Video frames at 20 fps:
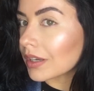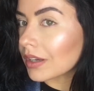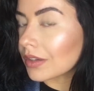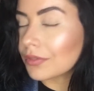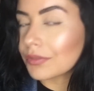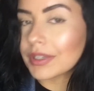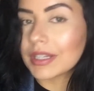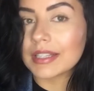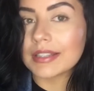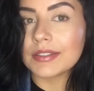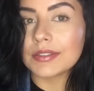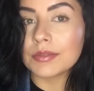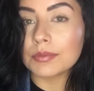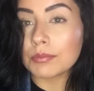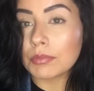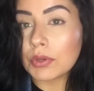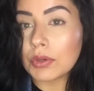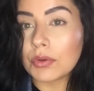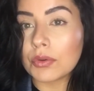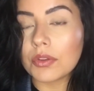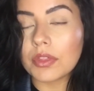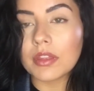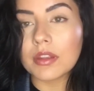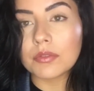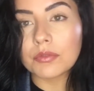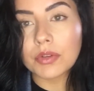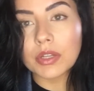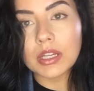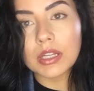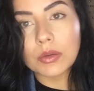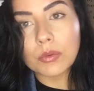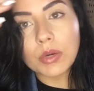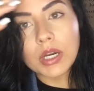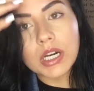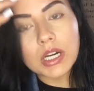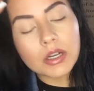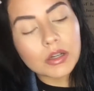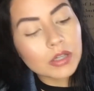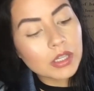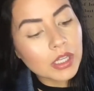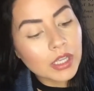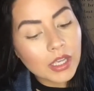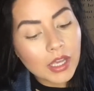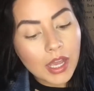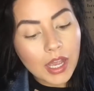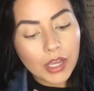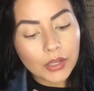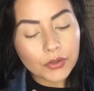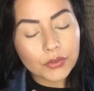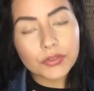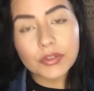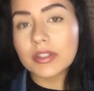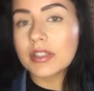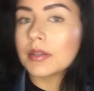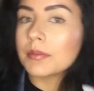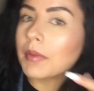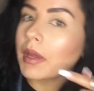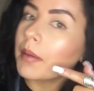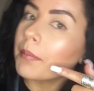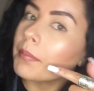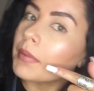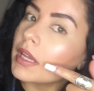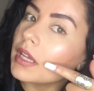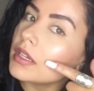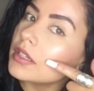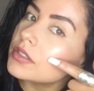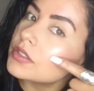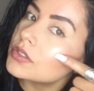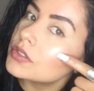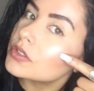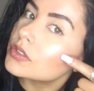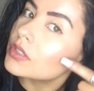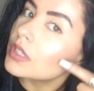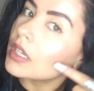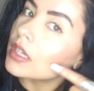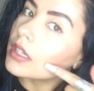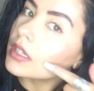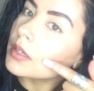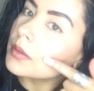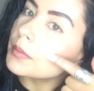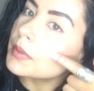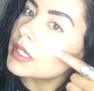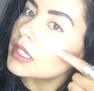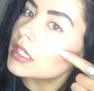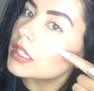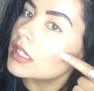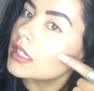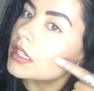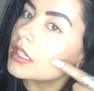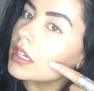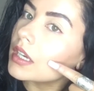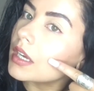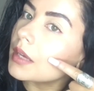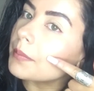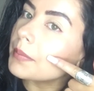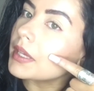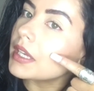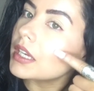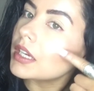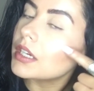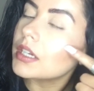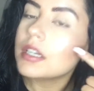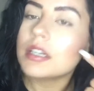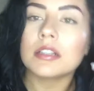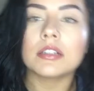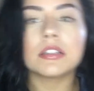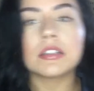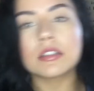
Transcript: on really smooth and really well. I also did my blush a little bit up here.